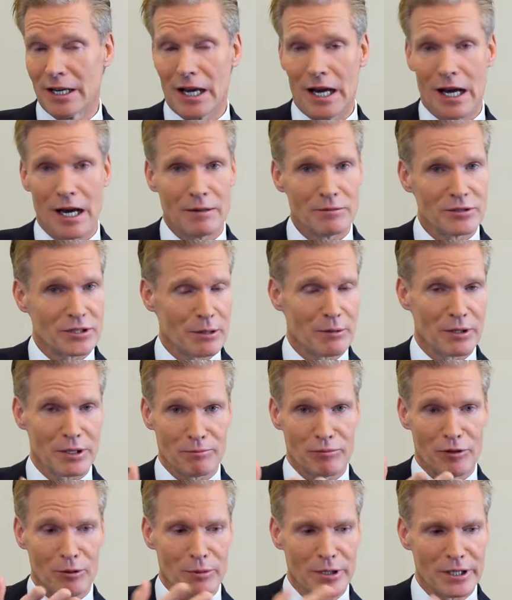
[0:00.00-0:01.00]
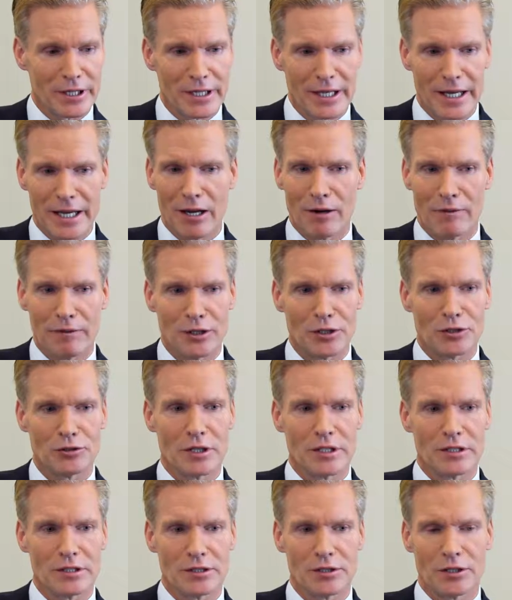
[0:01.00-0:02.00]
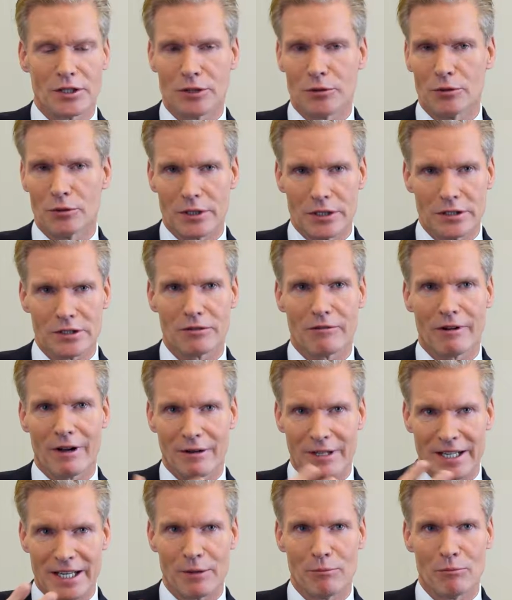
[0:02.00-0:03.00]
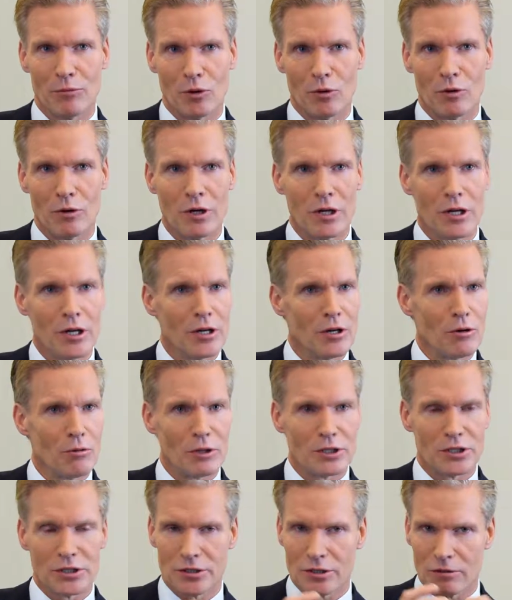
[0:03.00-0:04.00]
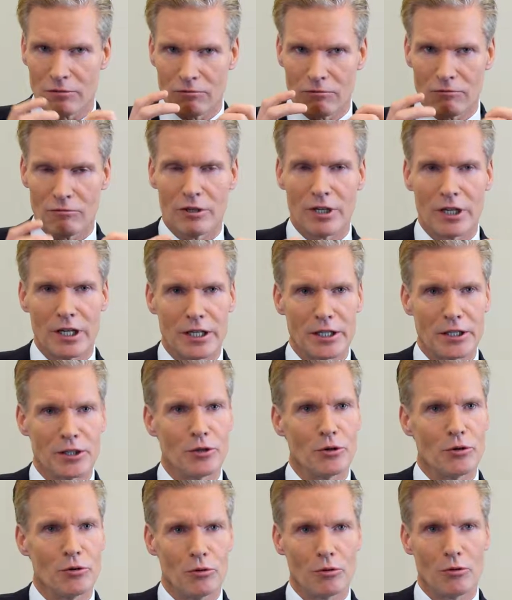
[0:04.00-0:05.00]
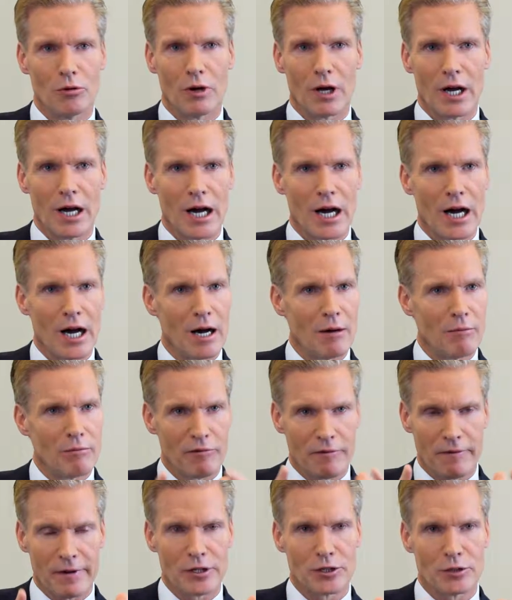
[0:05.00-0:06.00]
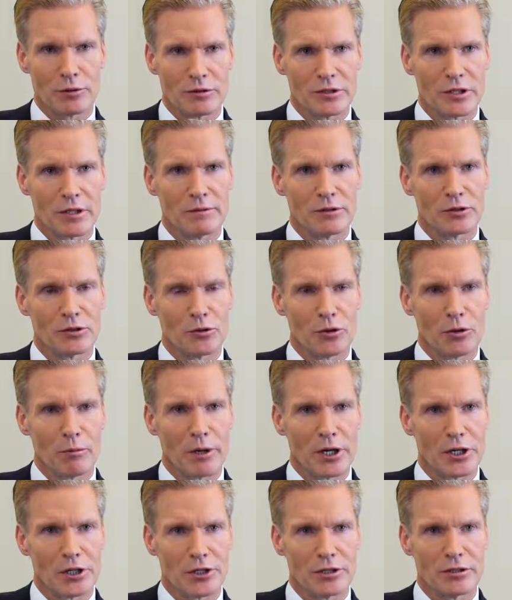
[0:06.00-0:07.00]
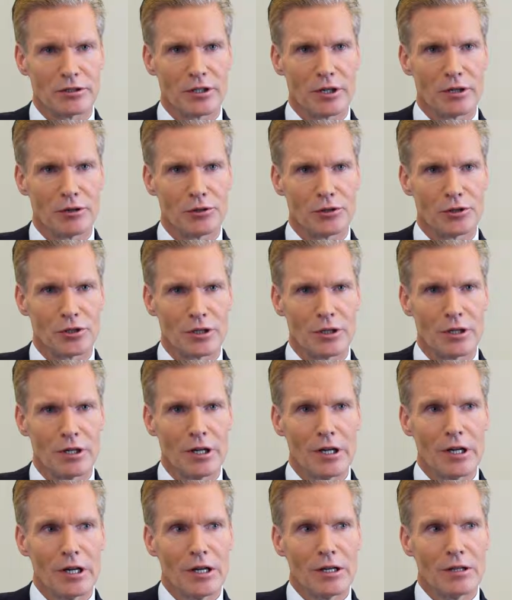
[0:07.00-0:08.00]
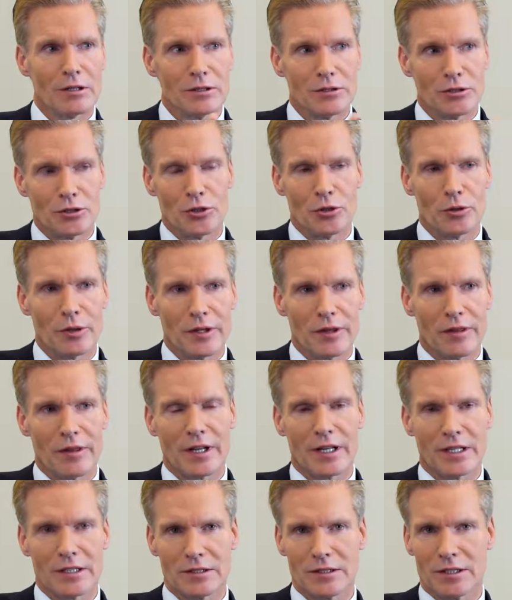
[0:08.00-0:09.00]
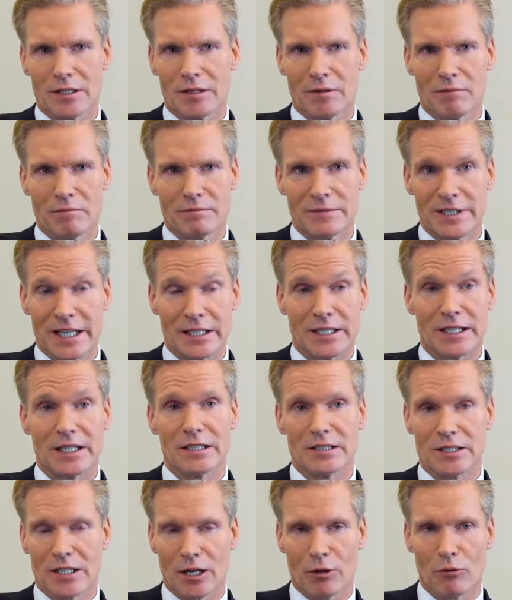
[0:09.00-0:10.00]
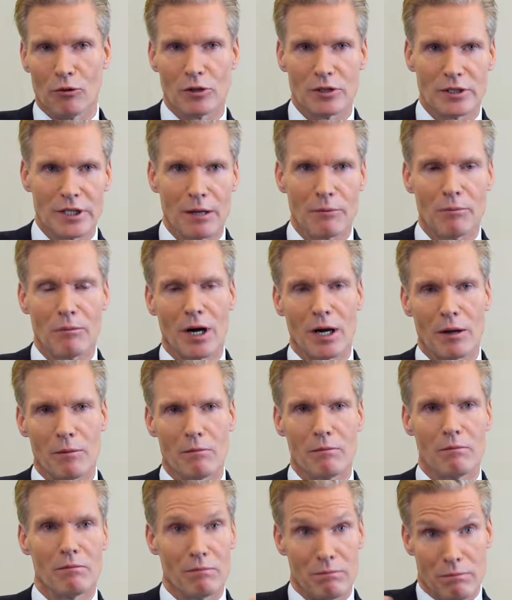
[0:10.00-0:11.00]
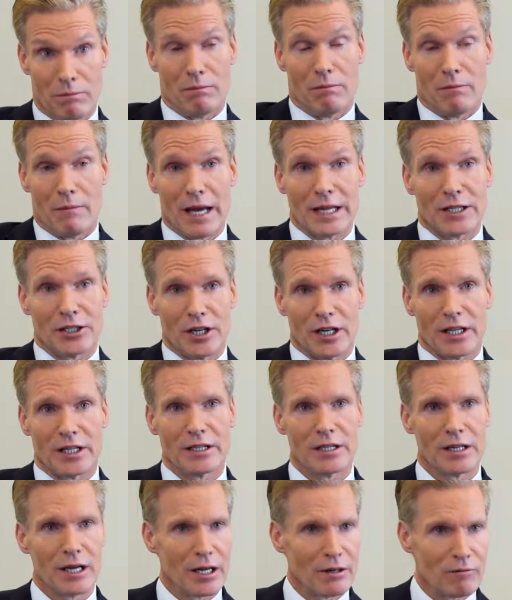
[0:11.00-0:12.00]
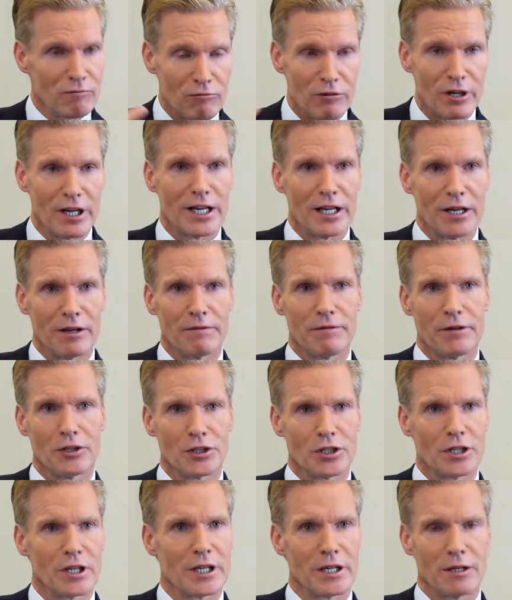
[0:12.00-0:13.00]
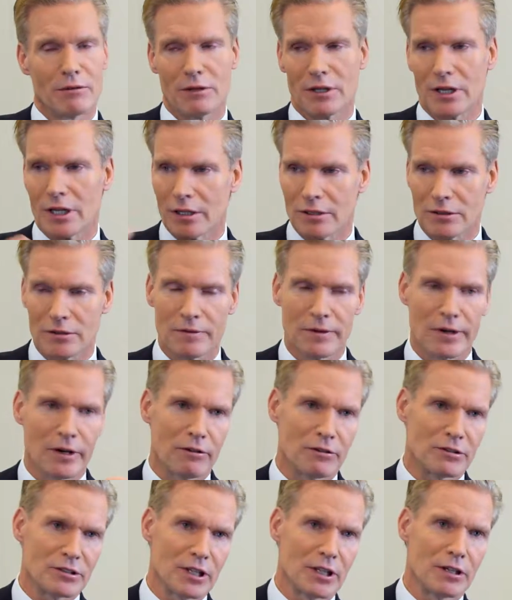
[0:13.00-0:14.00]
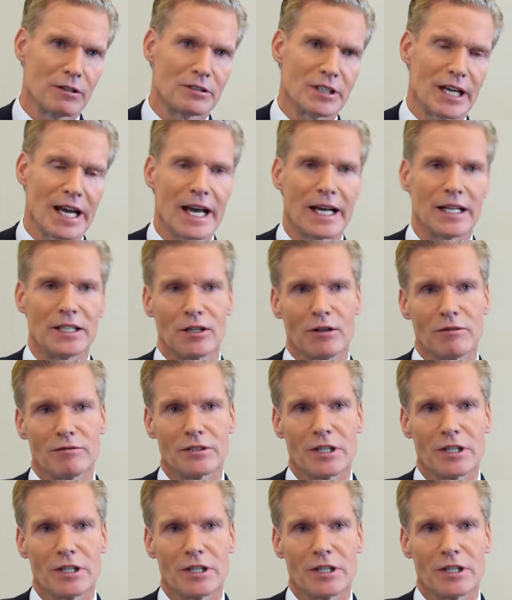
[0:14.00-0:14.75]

something probably of interest to the audience around Kimball, which is a really cool professional service automation solution, doing things that 10 years ago were done by manually and really inefficiently with loads of errors and loads of handoffs.